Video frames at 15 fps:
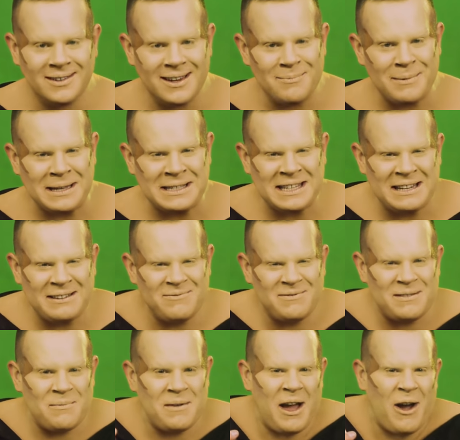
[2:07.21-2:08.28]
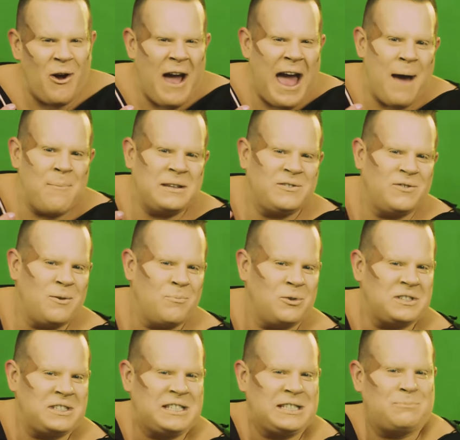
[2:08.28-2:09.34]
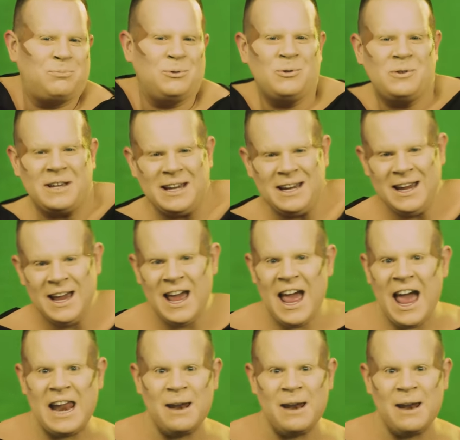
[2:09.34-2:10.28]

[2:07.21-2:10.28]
It makes the atmosphere more spooky and